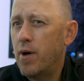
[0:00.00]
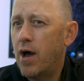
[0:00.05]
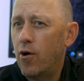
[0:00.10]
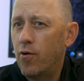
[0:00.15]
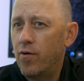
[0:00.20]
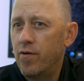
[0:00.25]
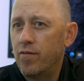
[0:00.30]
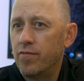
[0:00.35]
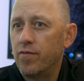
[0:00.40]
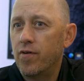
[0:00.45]

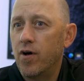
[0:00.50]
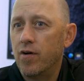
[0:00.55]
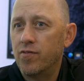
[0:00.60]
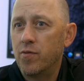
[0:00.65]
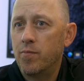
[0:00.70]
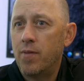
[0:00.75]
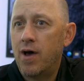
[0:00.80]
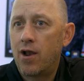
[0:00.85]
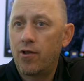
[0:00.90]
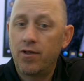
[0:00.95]
power of, of
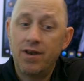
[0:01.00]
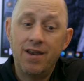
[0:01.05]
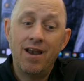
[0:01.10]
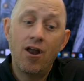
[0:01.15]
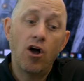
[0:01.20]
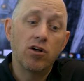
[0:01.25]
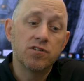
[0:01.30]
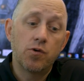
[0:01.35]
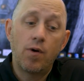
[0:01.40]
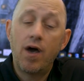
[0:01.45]
the modeling. And it
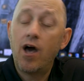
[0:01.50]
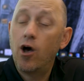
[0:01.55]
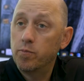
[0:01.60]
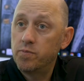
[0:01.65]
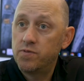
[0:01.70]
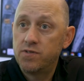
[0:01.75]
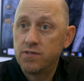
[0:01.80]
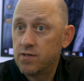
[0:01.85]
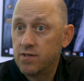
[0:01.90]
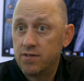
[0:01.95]
also
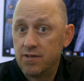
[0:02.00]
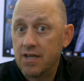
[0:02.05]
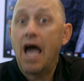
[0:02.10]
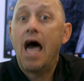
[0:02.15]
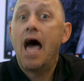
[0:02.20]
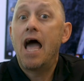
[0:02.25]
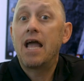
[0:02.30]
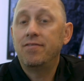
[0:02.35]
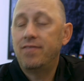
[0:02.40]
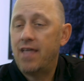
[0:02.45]
helps
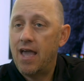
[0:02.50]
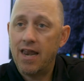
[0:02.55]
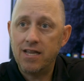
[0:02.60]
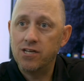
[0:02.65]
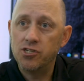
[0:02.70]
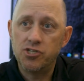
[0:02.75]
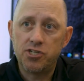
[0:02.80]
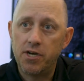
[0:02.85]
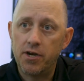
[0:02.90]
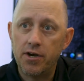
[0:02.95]
guide that
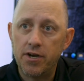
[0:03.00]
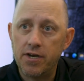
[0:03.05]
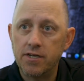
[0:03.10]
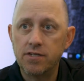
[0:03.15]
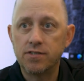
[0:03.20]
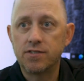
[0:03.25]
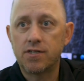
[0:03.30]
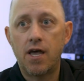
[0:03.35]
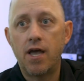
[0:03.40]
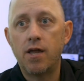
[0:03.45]
engineering
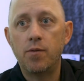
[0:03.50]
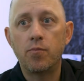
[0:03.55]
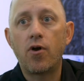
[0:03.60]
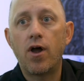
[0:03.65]
design